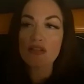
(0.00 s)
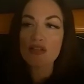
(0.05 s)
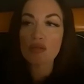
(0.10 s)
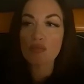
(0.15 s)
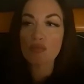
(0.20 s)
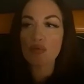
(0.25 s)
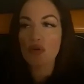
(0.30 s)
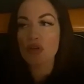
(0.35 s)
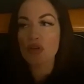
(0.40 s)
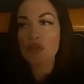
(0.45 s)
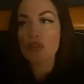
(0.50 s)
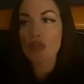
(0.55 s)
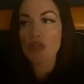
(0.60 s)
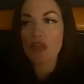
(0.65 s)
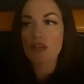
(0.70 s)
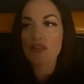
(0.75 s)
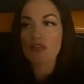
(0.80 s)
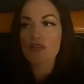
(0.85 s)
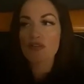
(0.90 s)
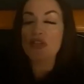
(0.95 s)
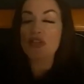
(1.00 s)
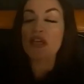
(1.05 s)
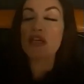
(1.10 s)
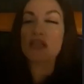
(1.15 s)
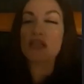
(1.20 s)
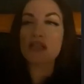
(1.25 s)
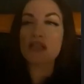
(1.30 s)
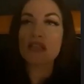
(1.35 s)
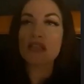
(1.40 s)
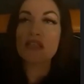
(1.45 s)
that's important to
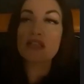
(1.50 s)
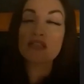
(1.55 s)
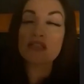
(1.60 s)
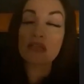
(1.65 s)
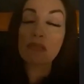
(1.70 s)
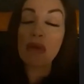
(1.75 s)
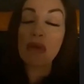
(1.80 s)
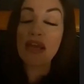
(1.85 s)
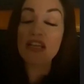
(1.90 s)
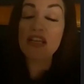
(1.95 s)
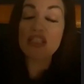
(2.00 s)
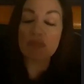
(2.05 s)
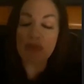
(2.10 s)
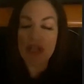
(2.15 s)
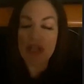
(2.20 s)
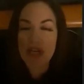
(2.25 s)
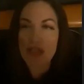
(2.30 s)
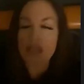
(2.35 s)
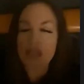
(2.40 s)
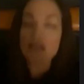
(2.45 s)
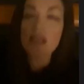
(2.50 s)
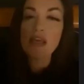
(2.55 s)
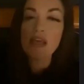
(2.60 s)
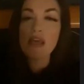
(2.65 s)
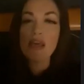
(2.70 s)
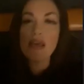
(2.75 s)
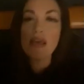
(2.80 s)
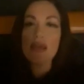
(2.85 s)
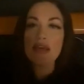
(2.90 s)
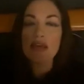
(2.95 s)
understand, at least in my experience,
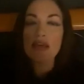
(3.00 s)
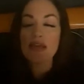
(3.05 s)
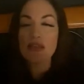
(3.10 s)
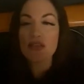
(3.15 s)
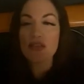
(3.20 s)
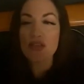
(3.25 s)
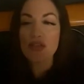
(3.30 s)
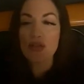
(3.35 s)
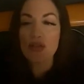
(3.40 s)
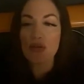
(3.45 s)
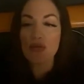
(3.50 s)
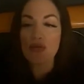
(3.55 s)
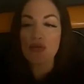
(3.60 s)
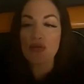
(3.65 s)
is